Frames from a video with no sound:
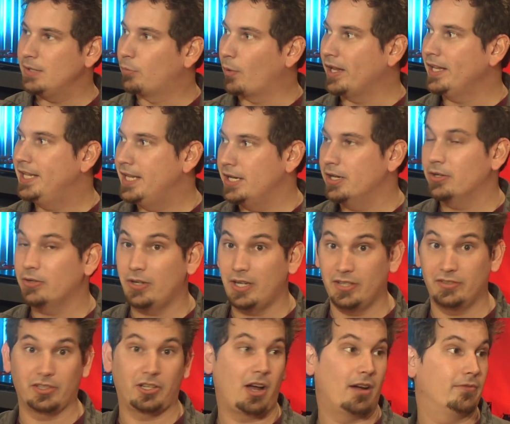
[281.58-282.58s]
right here
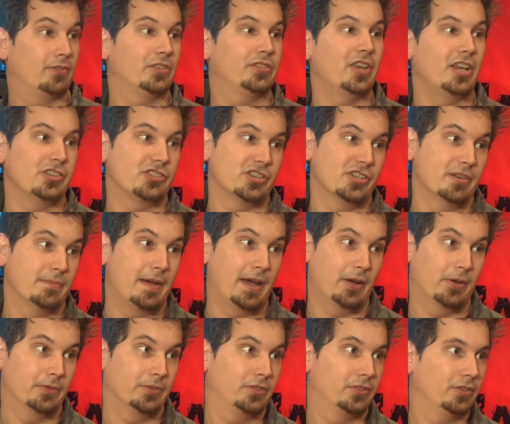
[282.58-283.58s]
is a conversation
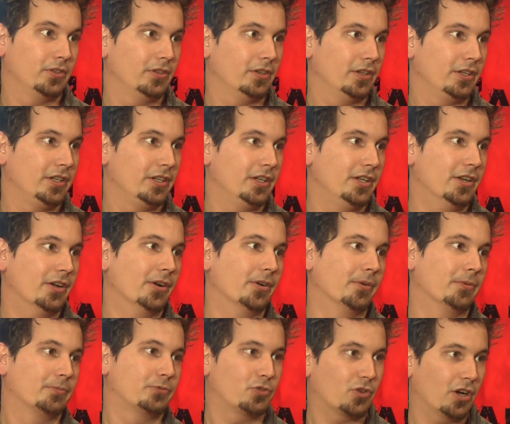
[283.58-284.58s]
about, you
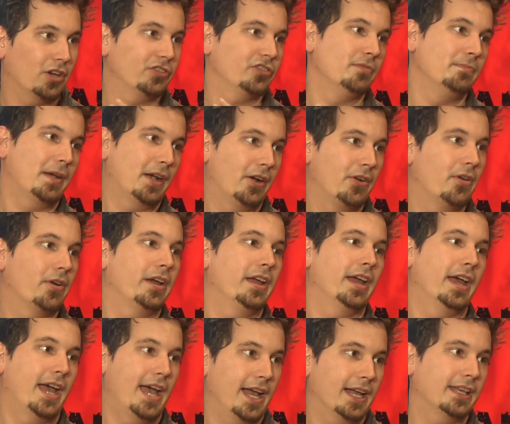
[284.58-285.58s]
know, trust and paranoia,
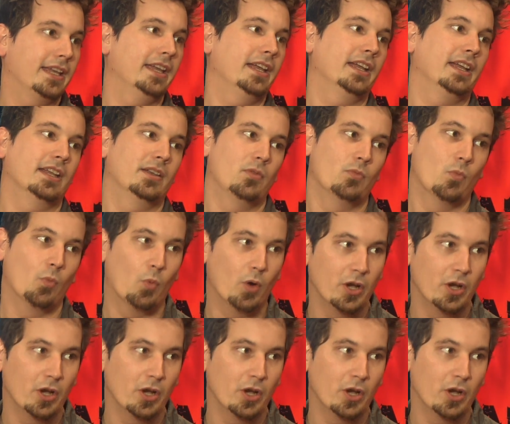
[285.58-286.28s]
hacking, and